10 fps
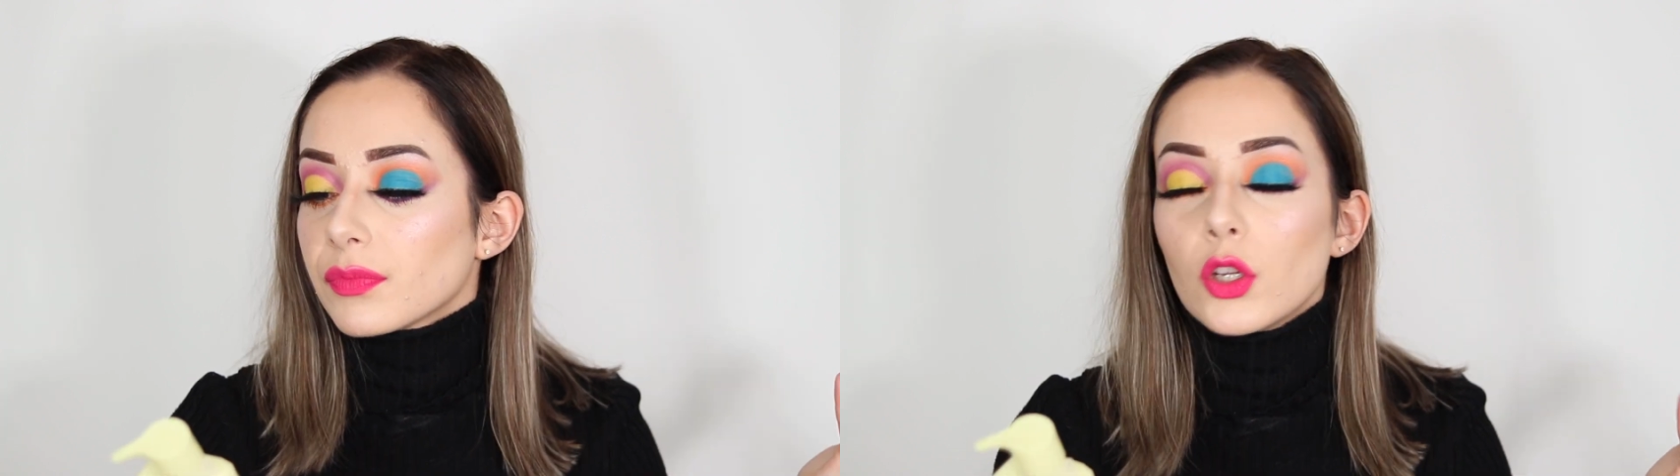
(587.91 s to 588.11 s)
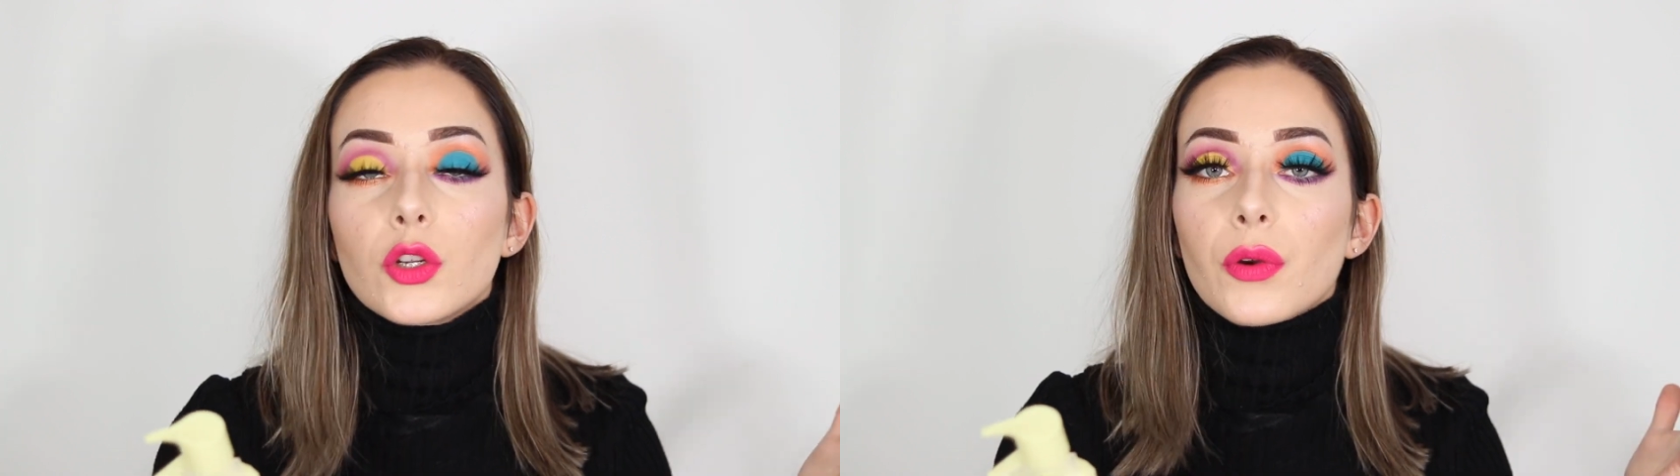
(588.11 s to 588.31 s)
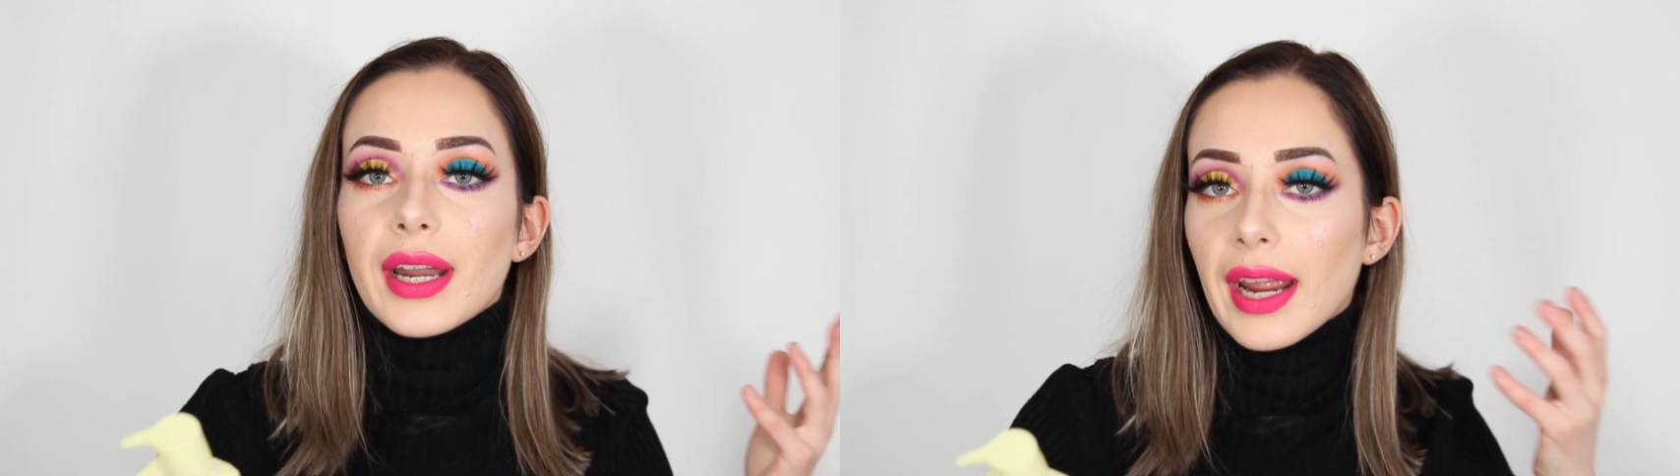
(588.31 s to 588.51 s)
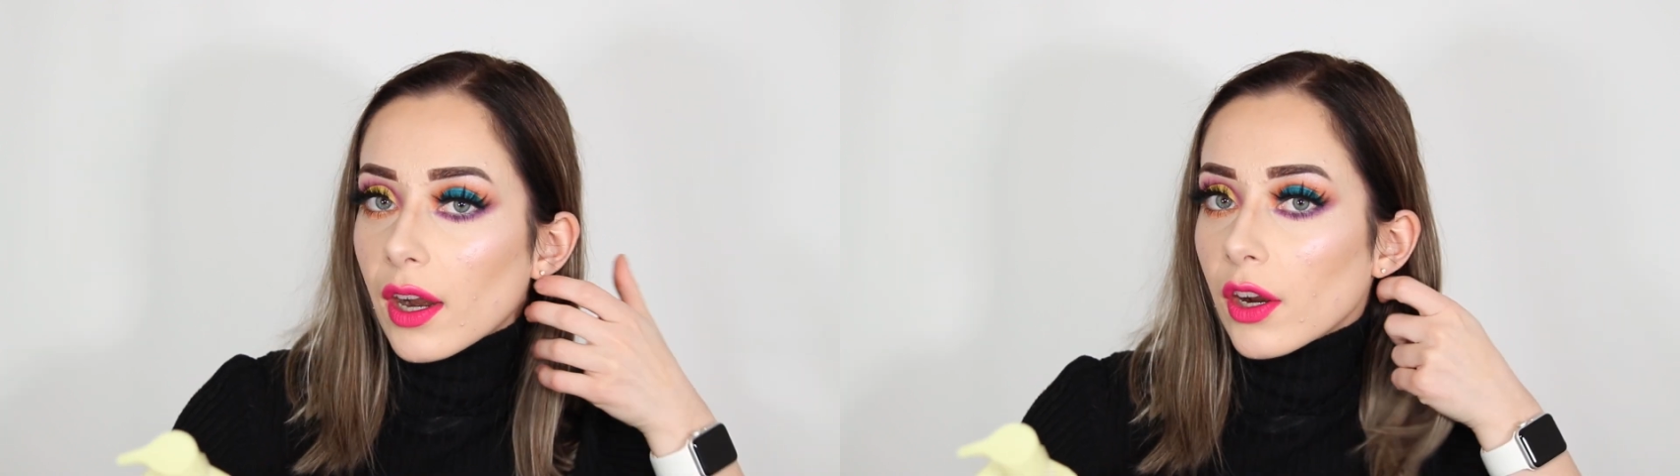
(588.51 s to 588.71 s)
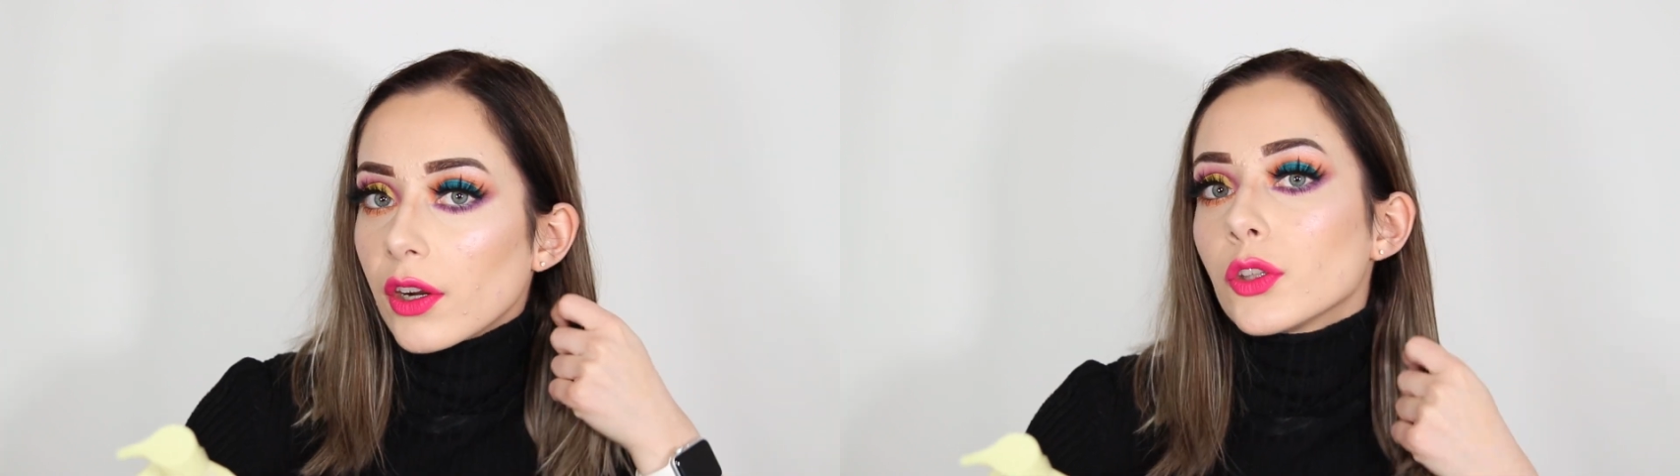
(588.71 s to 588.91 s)
your
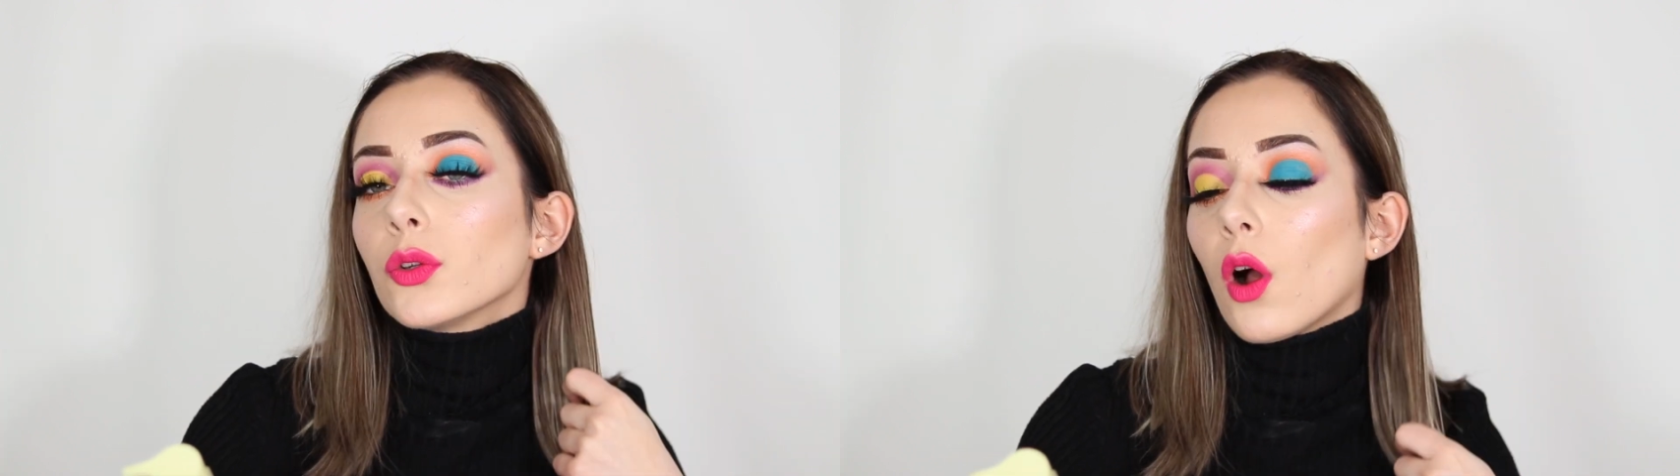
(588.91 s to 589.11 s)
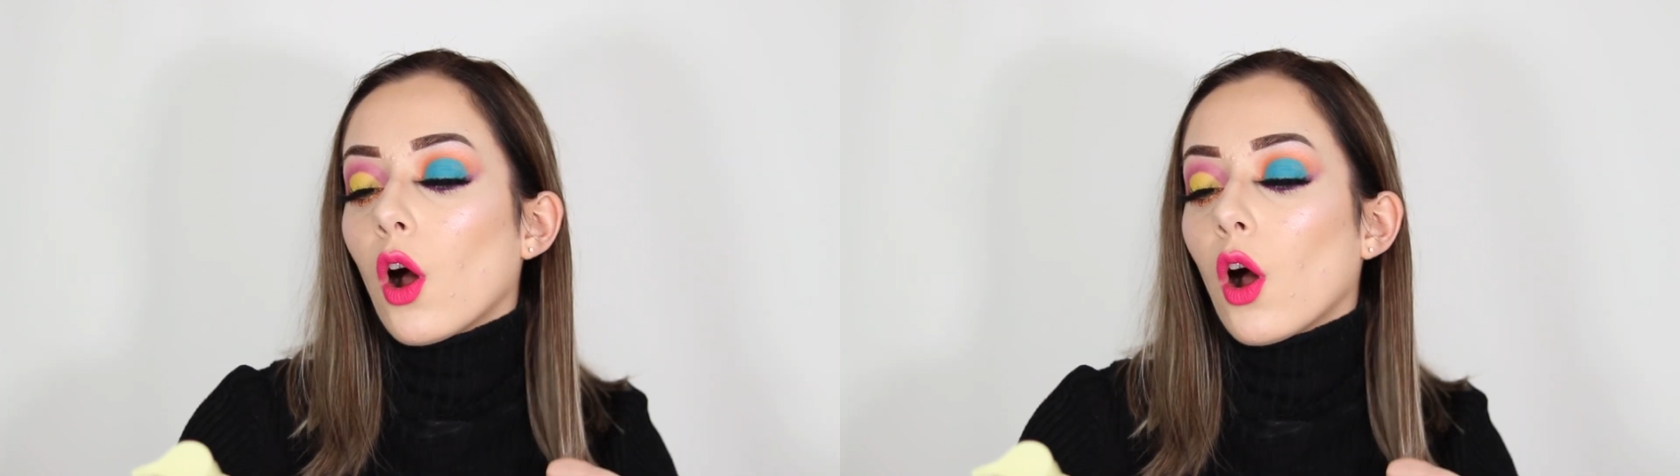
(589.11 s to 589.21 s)
hair, you